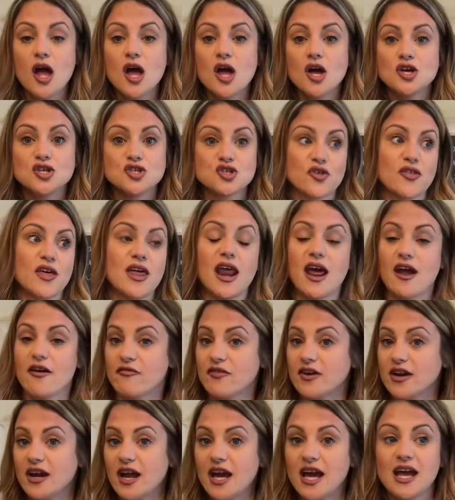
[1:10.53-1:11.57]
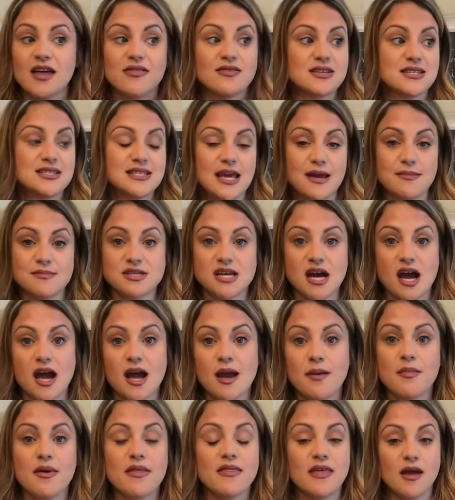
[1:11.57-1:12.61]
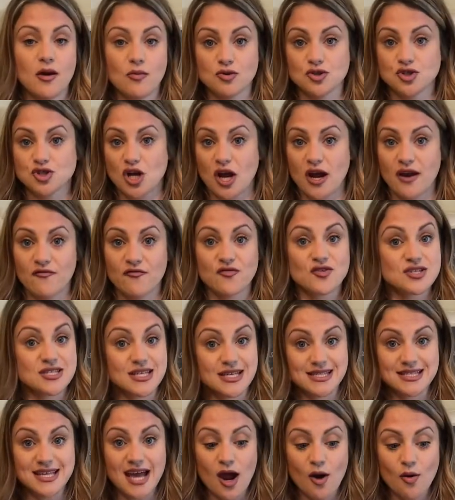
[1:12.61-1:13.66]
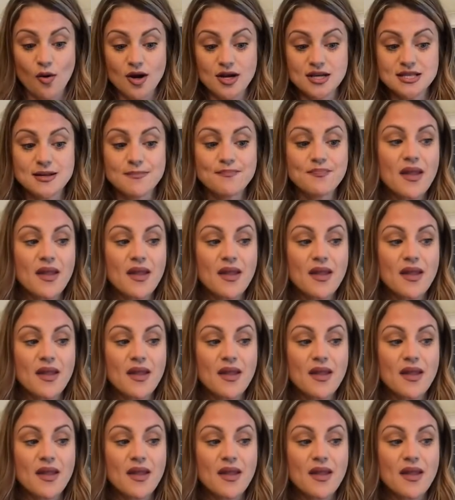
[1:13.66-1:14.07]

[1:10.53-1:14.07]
So then every night at the same time, they will shine for 6 hours.